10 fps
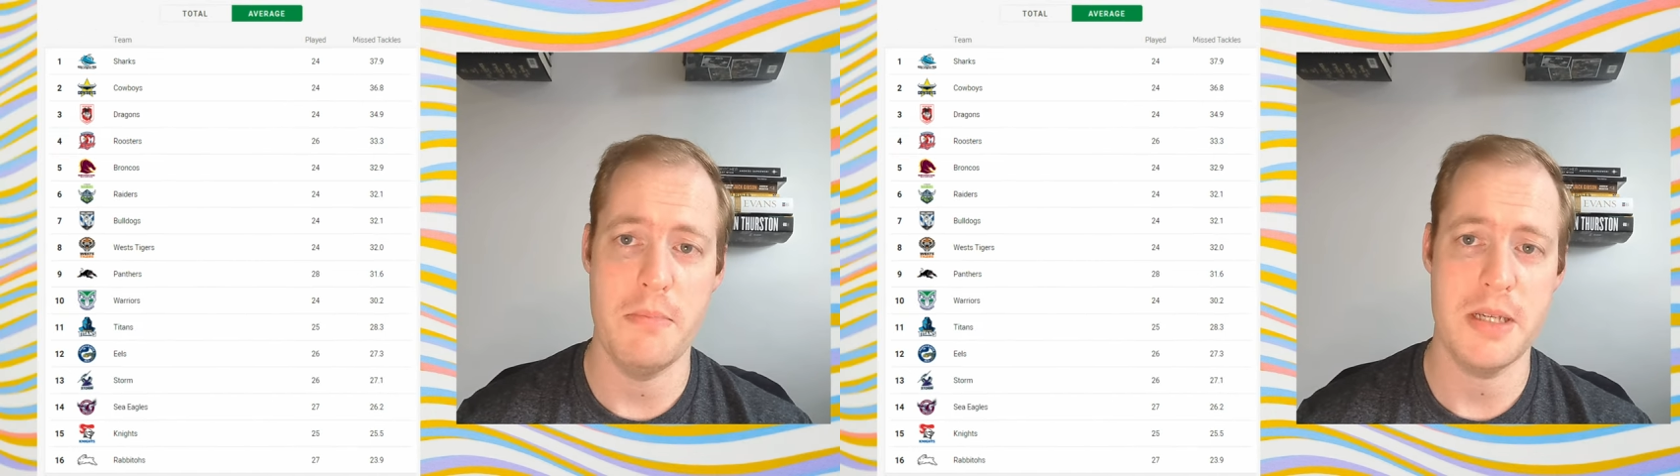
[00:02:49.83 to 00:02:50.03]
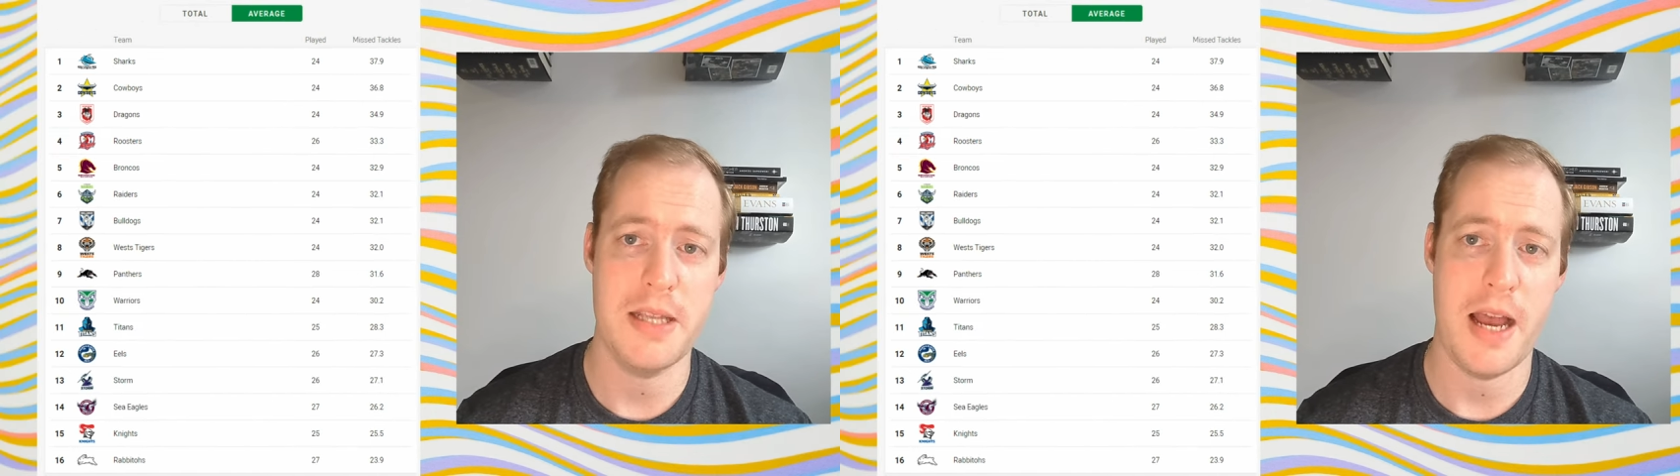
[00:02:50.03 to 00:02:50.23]

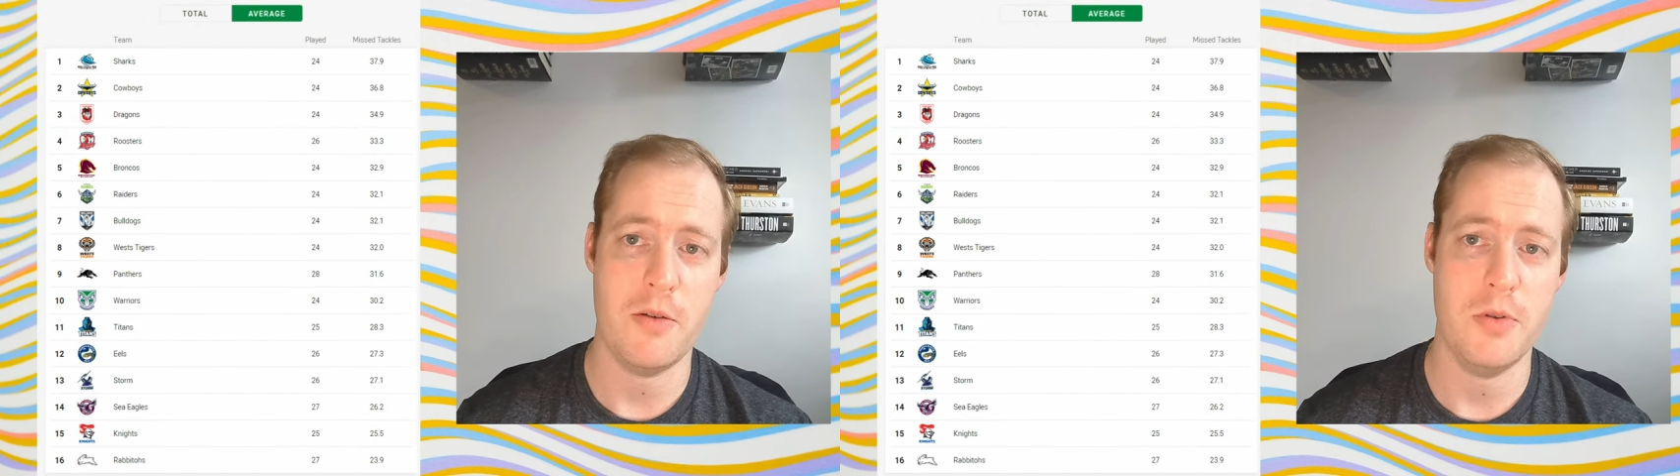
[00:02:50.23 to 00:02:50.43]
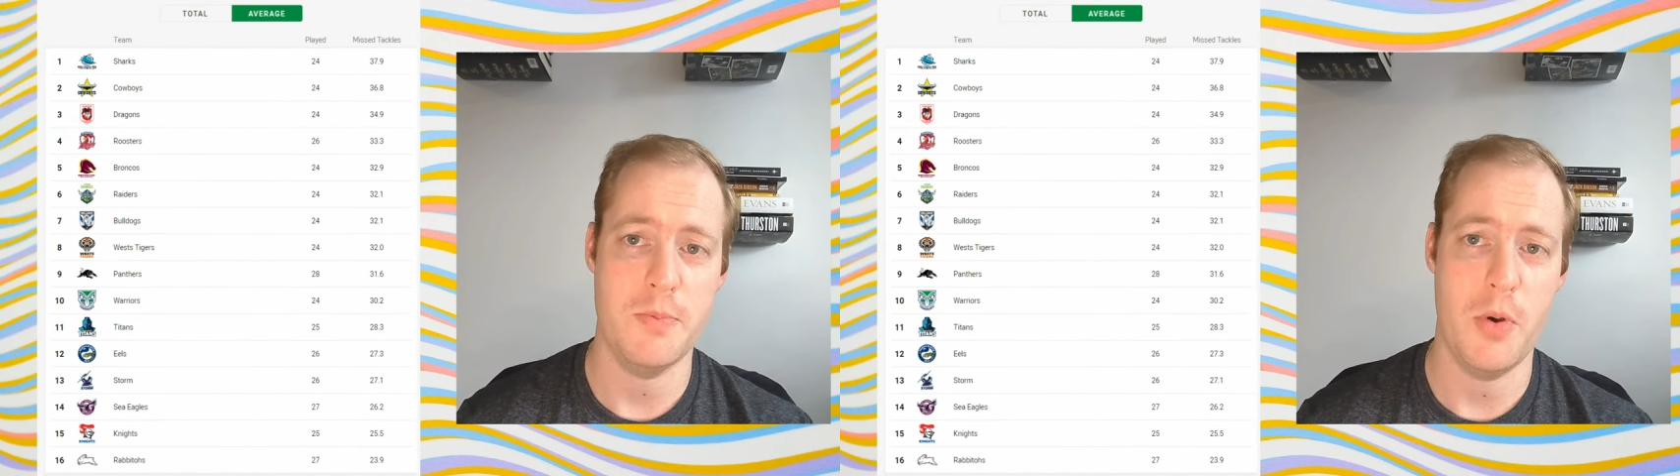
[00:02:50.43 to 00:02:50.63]
missed
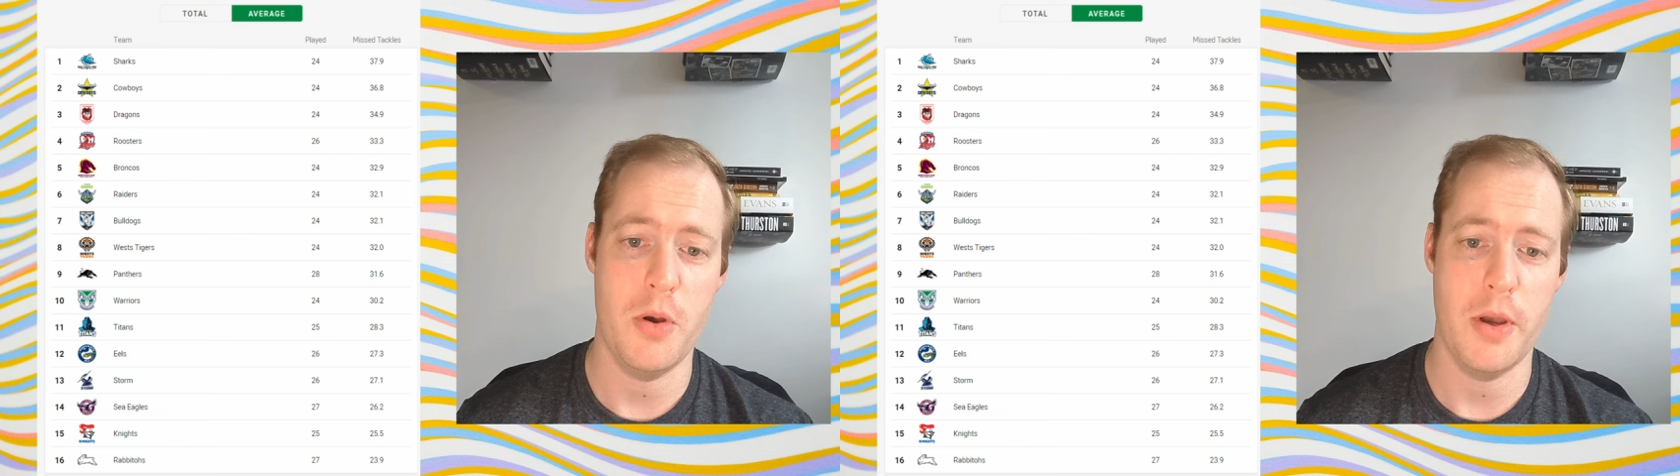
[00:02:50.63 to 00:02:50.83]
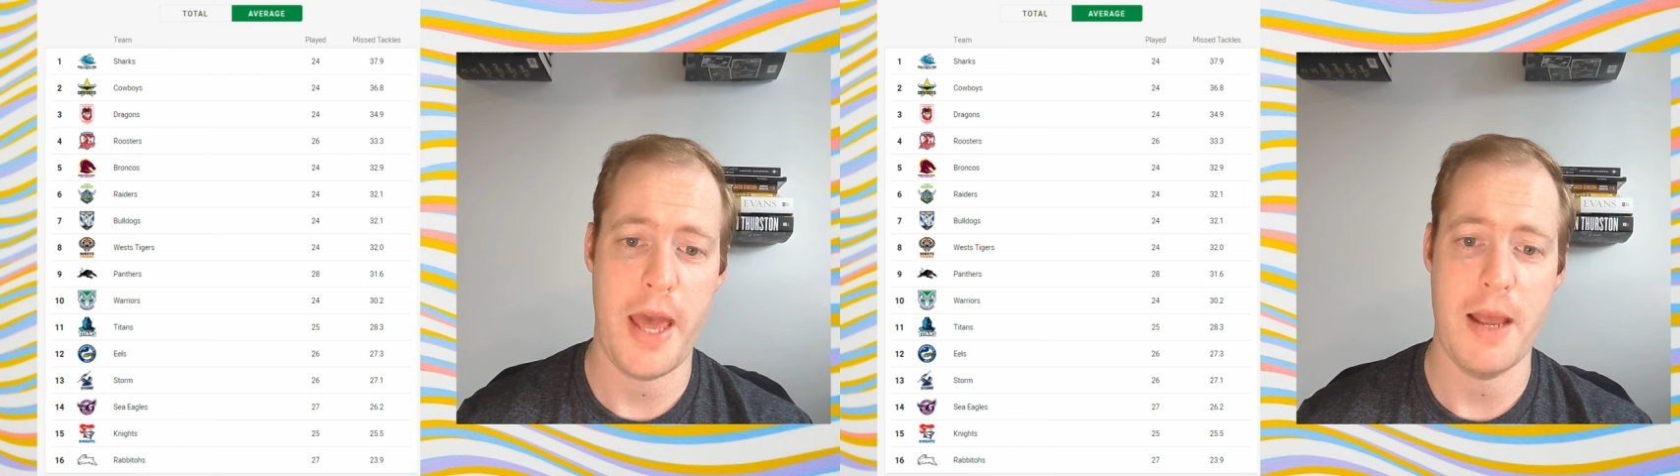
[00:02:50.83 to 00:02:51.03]
tackles
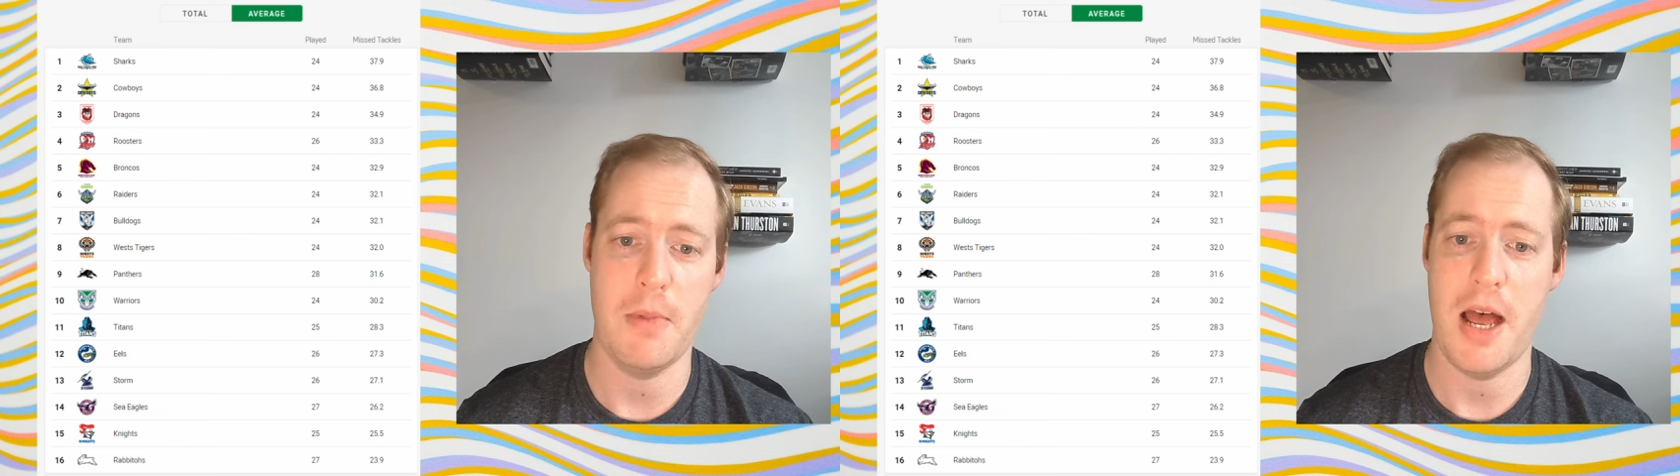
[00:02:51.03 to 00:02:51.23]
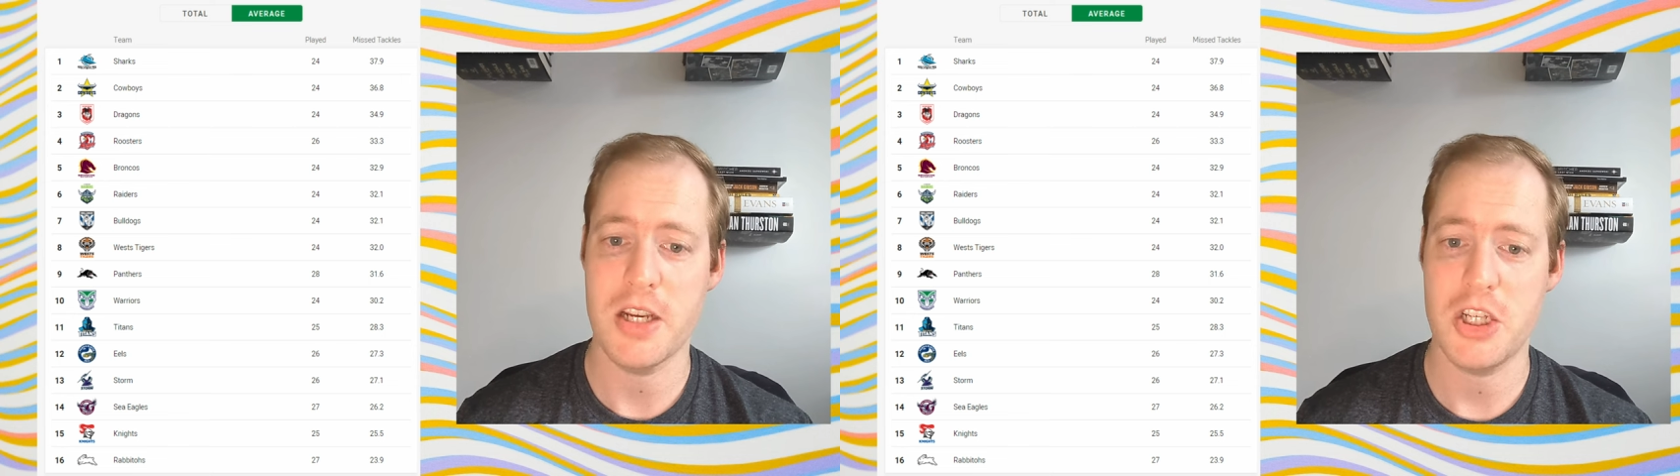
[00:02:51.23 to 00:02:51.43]
per game
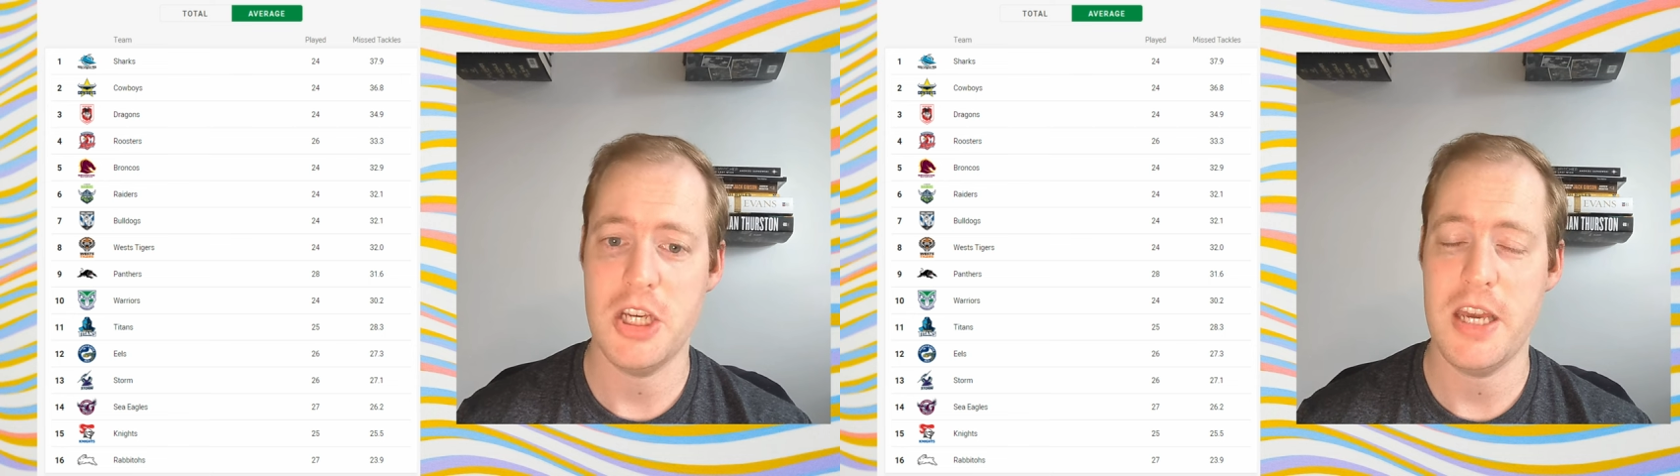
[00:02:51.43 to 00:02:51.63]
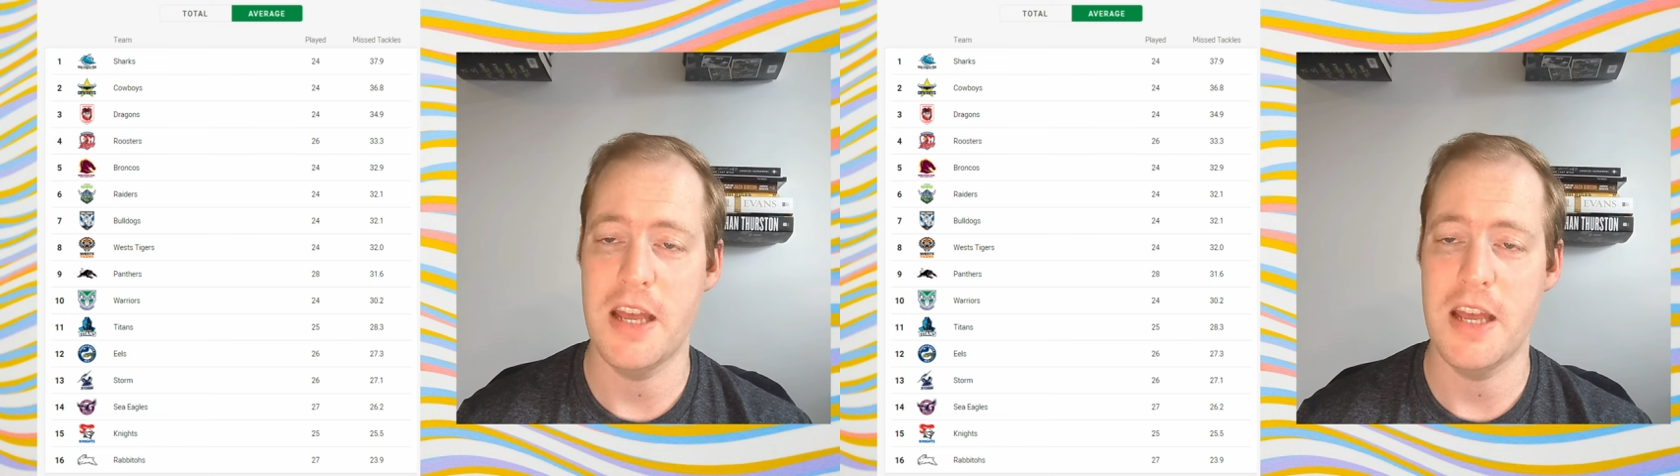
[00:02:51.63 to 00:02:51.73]
last year,